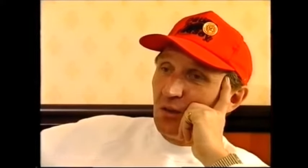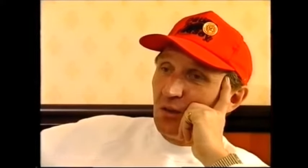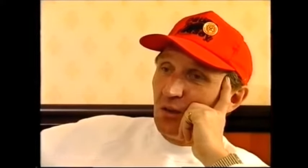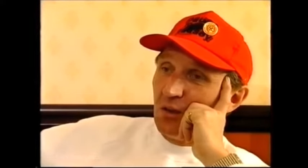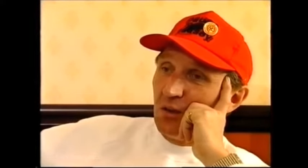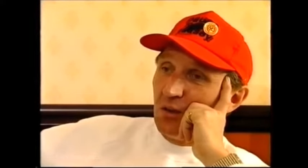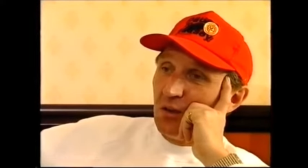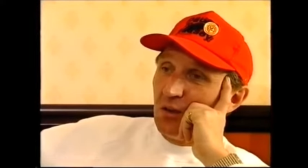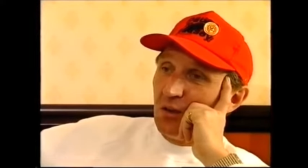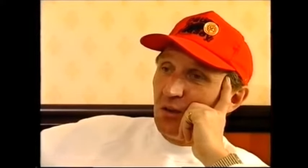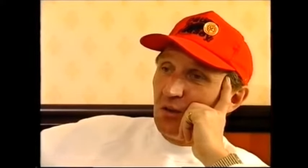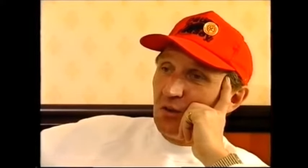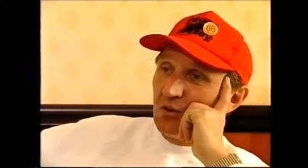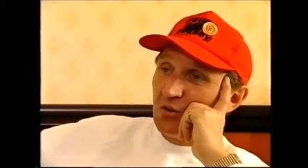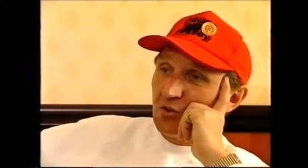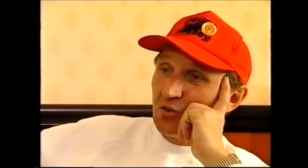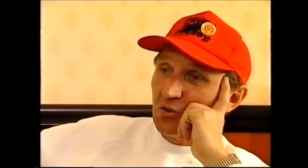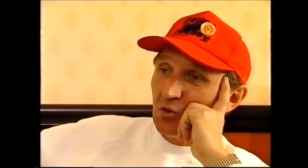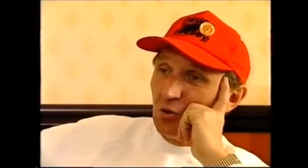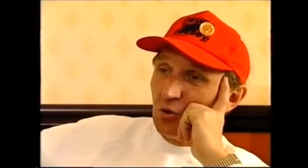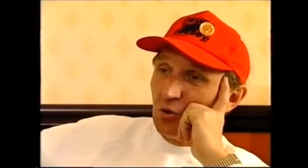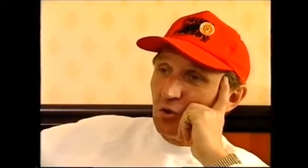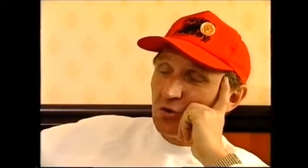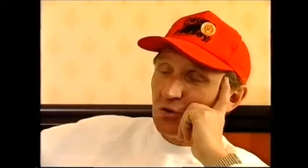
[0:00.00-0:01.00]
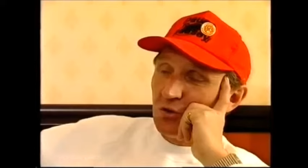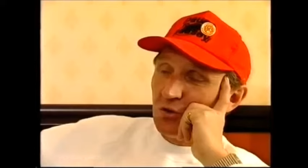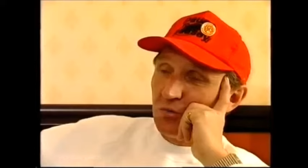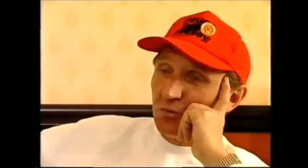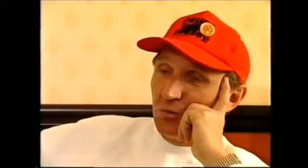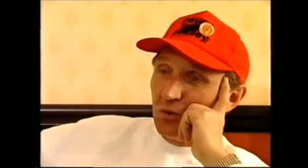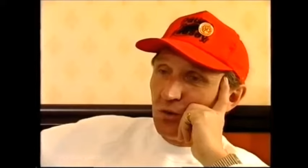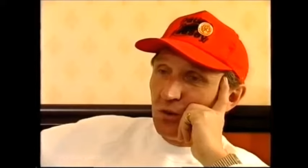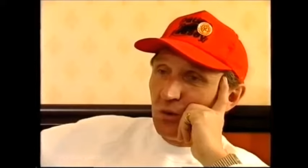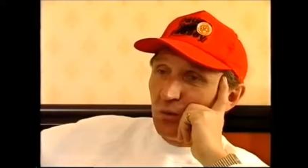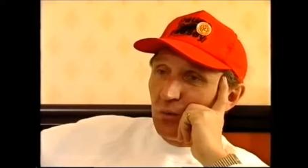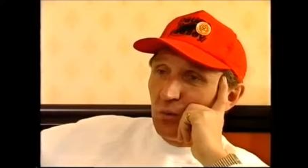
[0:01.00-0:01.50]
the sort of
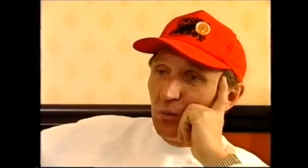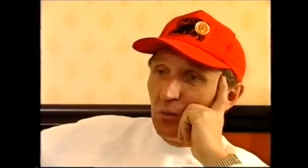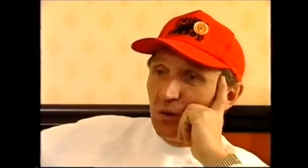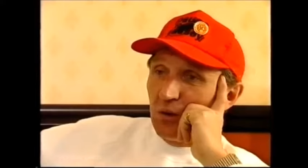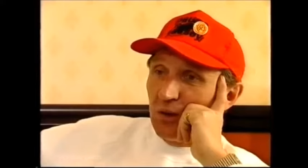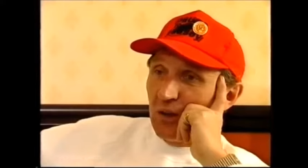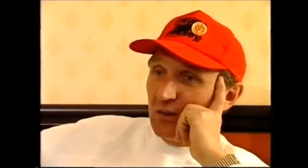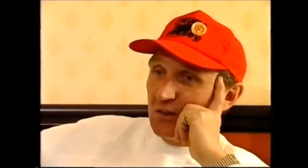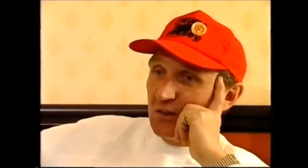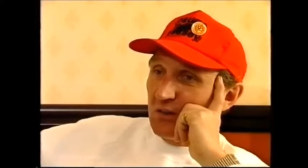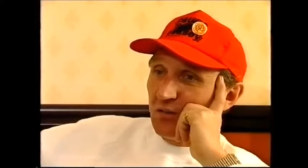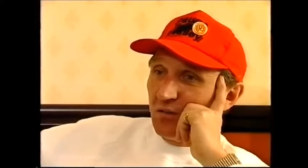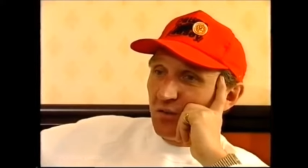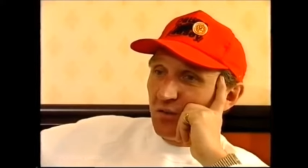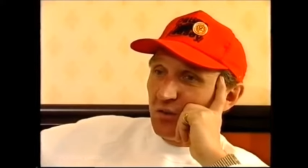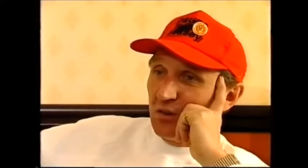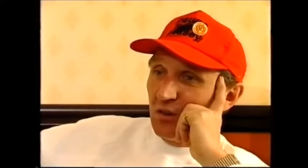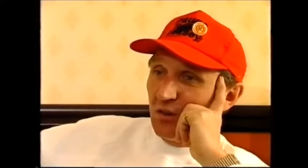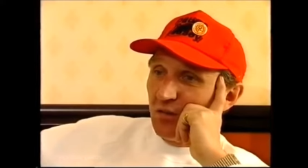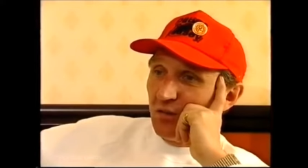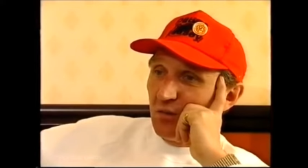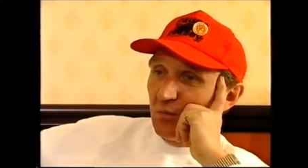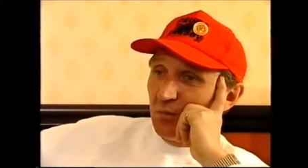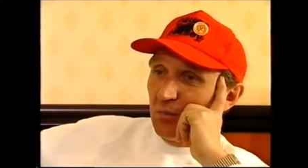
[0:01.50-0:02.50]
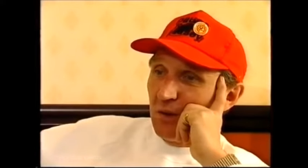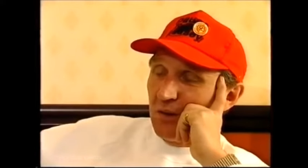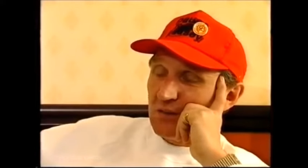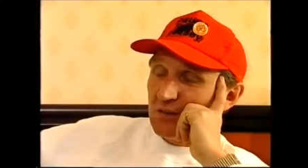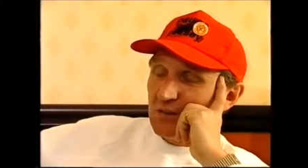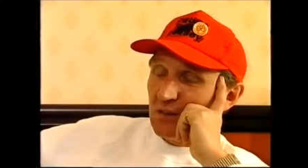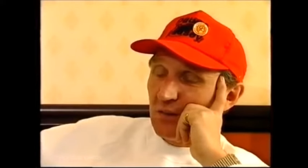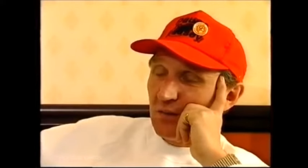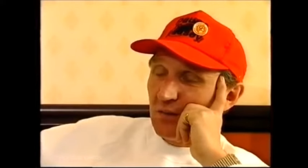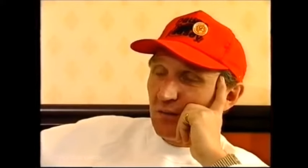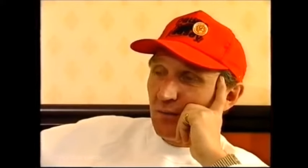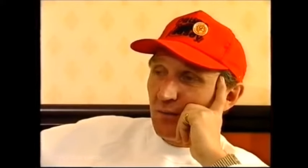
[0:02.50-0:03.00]
money we were getting for David
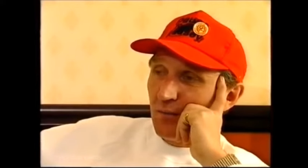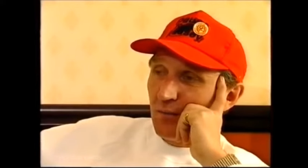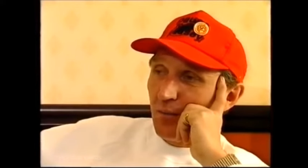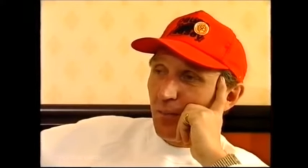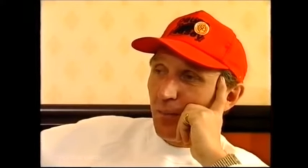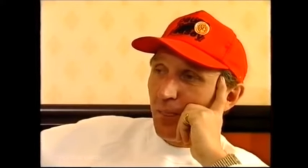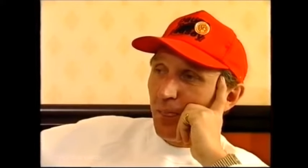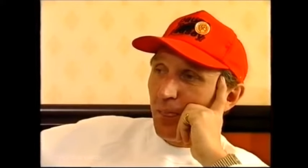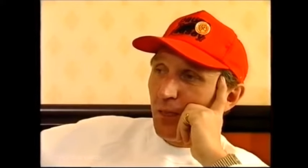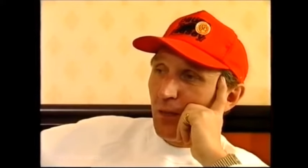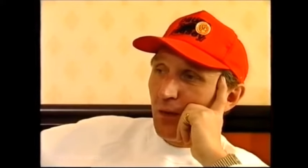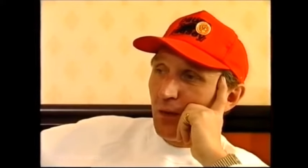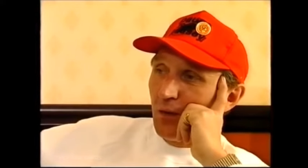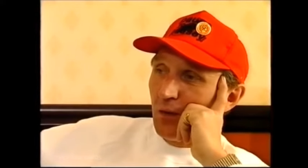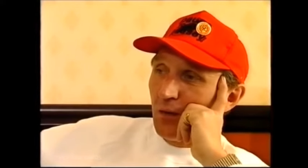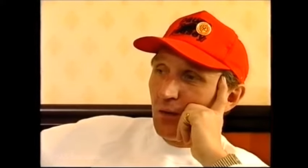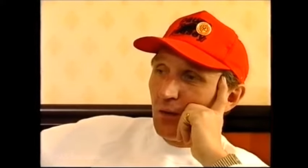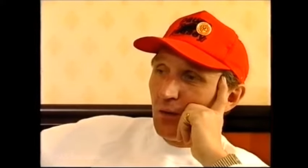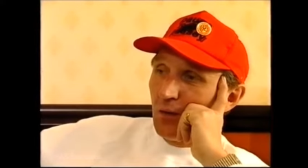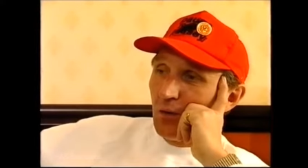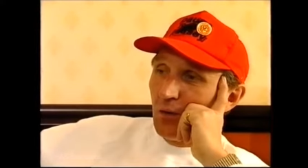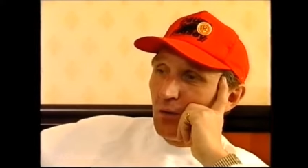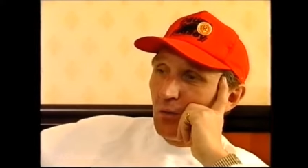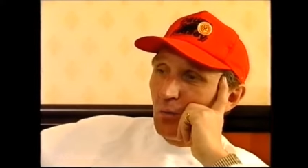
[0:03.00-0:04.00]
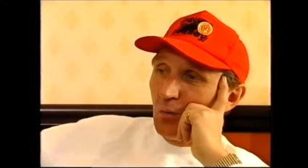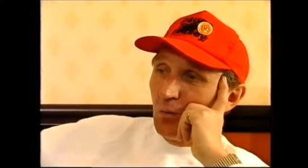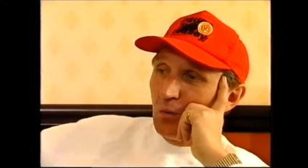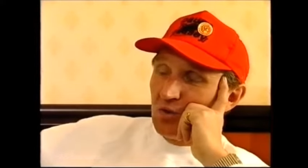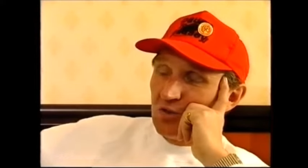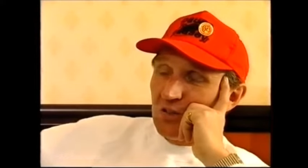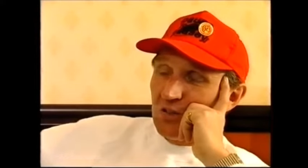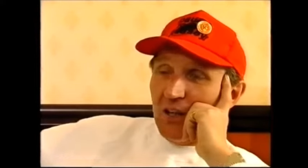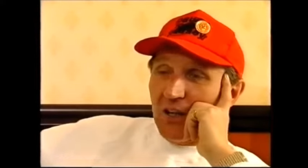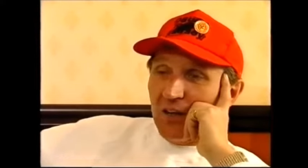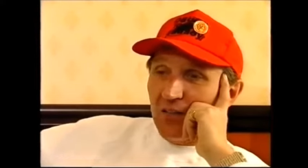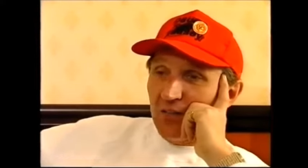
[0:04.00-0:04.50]
Batty
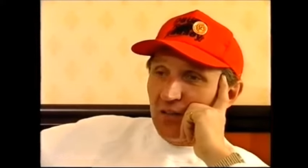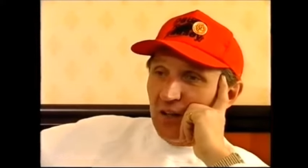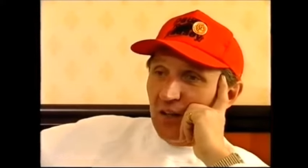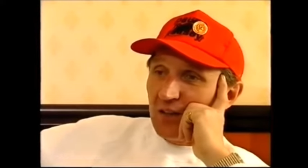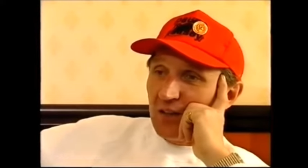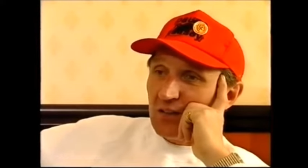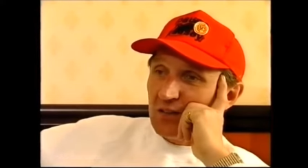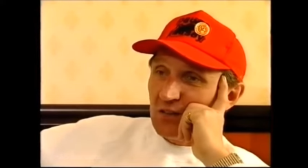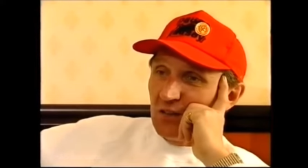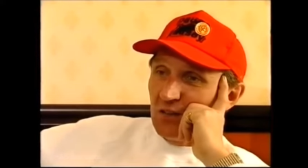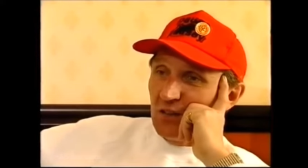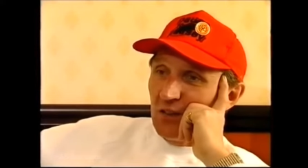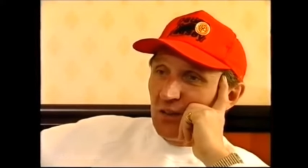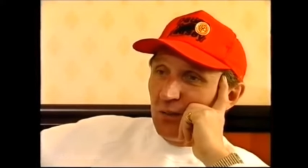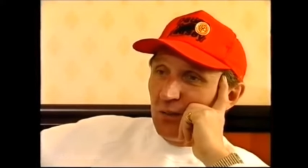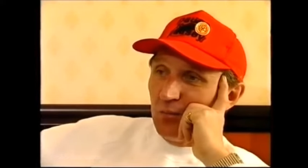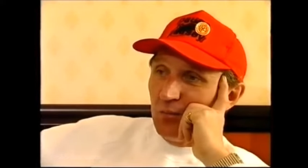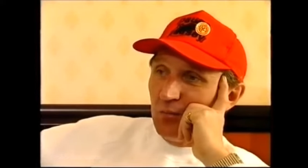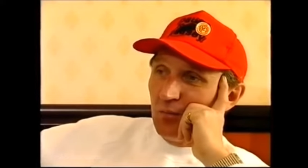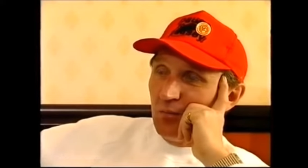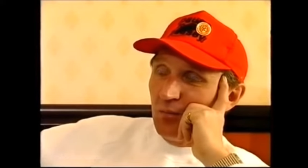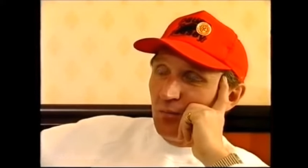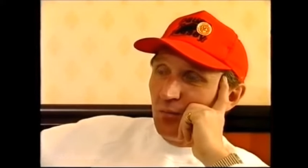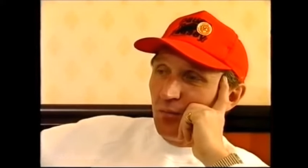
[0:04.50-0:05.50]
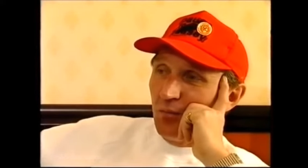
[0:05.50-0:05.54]
was at that time